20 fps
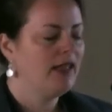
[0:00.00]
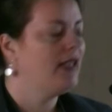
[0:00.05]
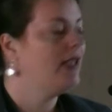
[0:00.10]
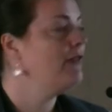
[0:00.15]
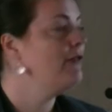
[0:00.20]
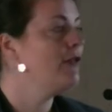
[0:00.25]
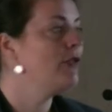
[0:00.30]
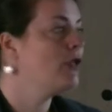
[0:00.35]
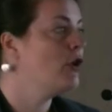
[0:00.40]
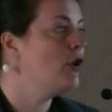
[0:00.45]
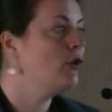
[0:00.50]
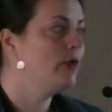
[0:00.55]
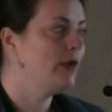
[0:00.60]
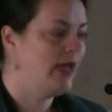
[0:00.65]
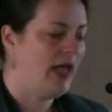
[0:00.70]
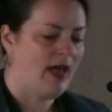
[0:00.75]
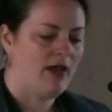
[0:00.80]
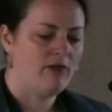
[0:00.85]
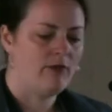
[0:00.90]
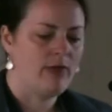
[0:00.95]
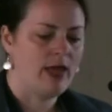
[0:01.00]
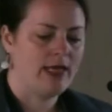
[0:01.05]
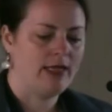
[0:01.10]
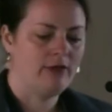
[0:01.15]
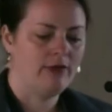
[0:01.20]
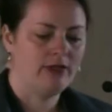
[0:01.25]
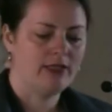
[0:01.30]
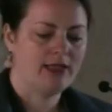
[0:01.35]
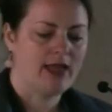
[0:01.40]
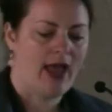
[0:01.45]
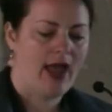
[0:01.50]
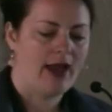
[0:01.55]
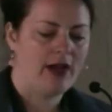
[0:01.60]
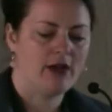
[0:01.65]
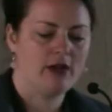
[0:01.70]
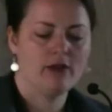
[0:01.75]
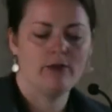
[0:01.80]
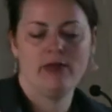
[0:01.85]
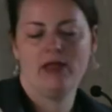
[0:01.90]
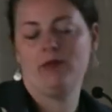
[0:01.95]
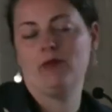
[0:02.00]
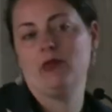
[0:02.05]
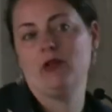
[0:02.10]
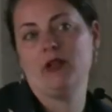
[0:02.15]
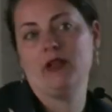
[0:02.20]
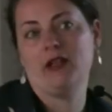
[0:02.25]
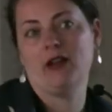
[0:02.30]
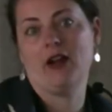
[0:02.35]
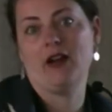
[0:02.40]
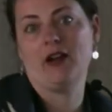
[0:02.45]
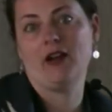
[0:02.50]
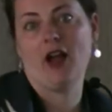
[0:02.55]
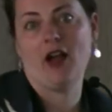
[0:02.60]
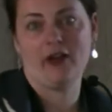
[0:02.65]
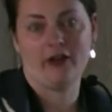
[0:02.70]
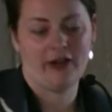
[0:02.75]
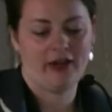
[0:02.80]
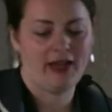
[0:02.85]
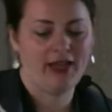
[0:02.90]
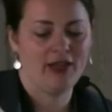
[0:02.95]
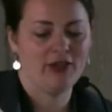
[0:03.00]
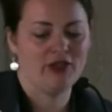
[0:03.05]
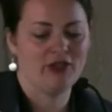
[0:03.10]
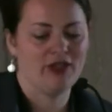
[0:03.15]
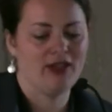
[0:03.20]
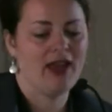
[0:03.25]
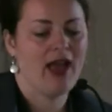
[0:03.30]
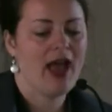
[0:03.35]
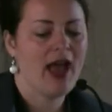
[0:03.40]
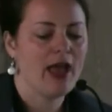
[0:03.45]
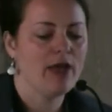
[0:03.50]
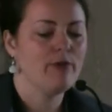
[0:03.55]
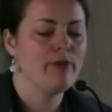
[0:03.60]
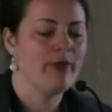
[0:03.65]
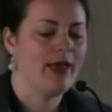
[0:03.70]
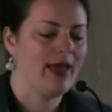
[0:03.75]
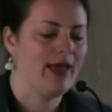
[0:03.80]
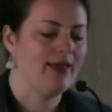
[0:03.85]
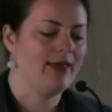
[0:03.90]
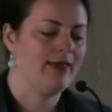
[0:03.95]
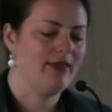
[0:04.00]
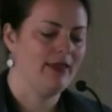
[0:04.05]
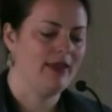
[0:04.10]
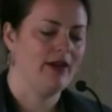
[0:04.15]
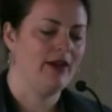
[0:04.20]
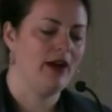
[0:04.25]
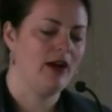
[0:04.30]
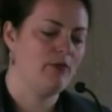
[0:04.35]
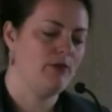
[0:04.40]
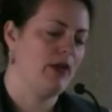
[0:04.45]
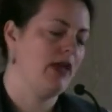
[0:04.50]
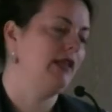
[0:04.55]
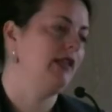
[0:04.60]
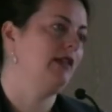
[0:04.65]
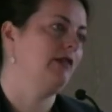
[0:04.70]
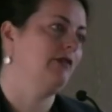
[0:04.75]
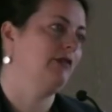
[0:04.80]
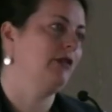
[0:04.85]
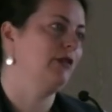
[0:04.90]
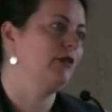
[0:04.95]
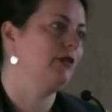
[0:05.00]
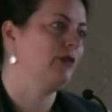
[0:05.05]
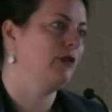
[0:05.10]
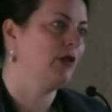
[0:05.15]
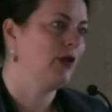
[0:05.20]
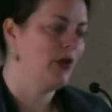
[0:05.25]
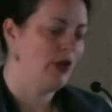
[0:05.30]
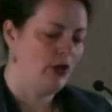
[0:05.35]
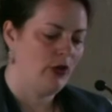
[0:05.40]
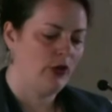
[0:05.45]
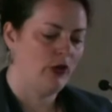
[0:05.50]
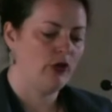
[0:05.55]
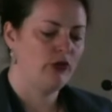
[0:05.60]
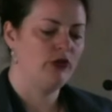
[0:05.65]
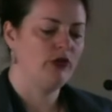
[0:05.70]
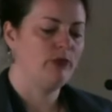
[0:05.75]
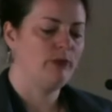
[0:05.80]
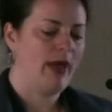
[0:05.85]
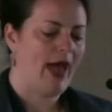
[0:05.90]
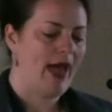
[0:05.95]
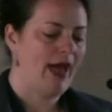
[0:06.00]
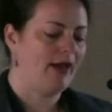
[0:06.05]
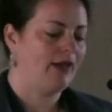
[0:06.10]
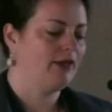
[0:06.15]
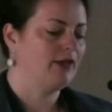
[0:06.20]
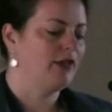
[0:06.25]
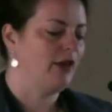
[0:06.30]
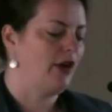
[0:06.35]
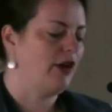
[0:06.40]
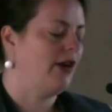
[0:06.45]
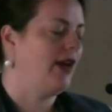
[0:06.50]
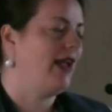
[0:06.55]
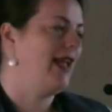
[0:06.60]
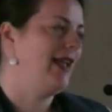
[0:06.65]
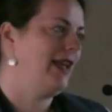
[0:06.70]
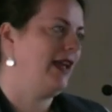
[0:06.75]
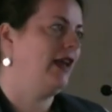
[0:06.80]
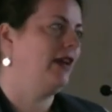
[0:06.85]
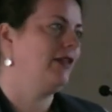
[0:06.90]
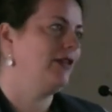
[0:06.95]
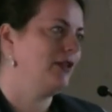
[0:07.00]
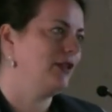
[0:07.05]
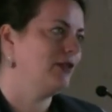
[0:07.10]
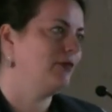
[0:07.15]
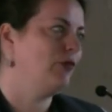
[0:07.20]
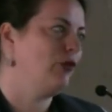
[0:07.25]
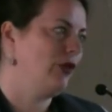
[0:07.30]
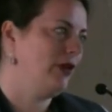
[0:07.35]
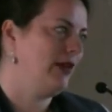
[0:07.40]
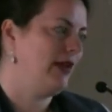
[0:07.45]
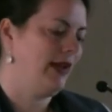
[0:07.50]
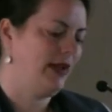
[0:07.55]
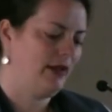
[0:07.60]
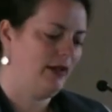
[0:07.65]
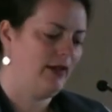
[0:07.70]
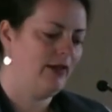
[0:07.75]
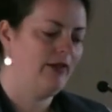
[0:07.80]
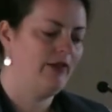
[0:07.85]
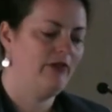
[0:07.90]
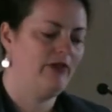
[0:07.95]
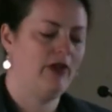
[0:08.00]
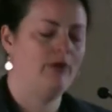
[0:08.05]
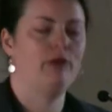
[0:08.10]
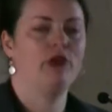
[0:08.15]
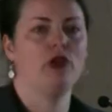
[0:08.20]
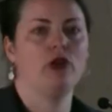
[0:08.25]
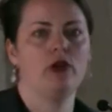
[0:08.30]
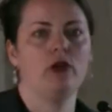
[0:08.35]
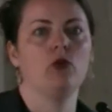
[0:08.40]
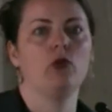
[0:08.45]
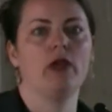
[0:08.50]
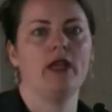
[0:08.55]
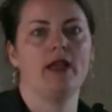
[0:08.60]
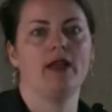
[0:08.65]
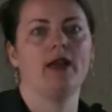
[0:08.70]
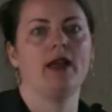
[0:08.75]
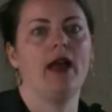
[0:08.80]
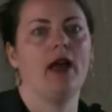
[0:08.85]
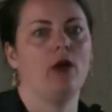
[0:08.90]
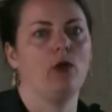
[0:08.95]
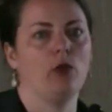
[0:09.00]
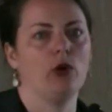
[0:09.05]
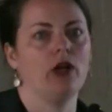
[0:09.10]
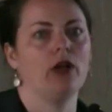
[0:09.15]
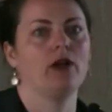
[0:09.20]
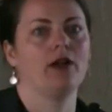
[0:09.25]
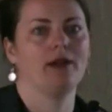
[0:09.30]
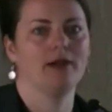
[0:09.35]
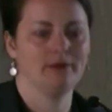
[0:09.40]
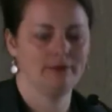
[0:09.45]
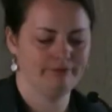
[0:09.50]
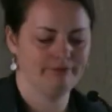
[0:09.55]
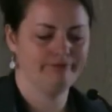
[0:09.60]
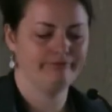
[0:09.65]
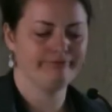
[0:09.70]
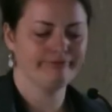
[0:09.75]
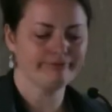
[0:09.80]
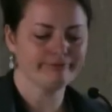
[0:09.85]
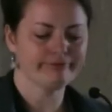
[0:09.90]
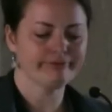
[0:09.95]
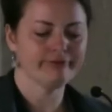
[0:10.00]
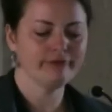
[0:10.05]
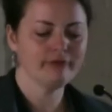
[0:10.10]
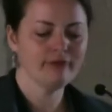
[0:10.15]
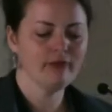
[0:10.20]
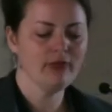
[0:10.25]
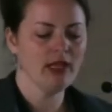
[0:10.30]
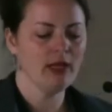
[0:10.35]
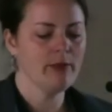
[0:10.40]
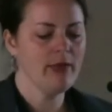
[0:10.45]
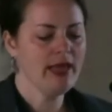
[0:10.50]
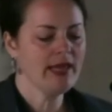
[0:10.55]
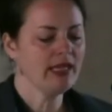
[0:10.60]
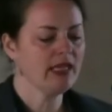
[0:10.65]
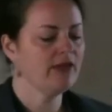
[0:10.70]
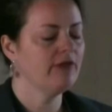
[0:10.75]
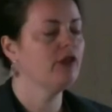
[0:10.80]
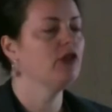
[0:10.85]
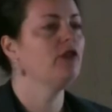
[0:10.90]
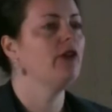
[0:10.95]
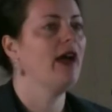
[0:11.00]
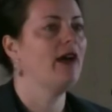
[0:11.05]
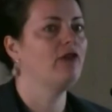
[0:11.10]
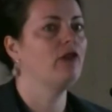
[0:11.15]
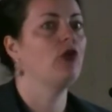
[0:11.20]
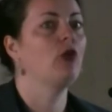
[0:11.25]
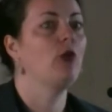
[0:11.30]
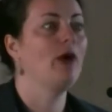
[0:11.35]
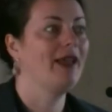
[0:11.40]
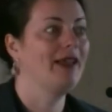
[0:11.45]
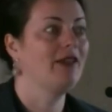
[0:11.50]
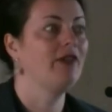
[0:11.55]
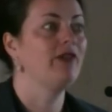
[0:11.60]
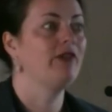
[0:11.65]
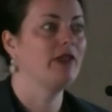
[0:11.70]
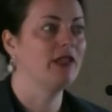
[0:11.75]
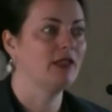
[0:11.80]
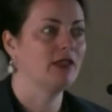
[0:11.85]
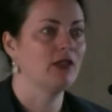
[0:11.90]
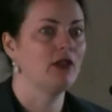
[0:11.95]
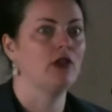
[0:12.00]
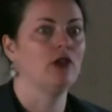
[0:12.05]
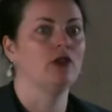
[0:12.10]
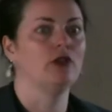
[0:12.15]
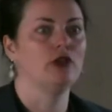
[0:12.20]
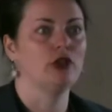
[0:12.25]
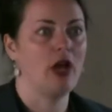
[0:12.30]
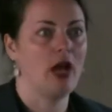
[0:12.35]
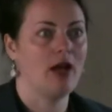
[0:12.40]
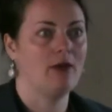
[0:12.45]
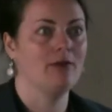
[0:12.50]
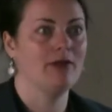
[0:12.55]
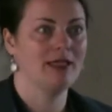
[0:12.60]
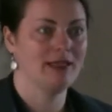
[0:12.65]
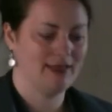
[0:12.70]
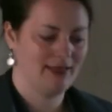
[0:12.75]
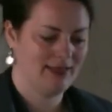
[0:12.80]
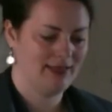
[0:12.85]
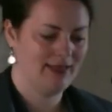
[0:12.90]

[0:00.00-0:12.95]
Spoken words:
Even though we have many retired people in our congregation, I bet there are many of you whose backs are aching this morning from your week at work. Many of you have quite physical jobs.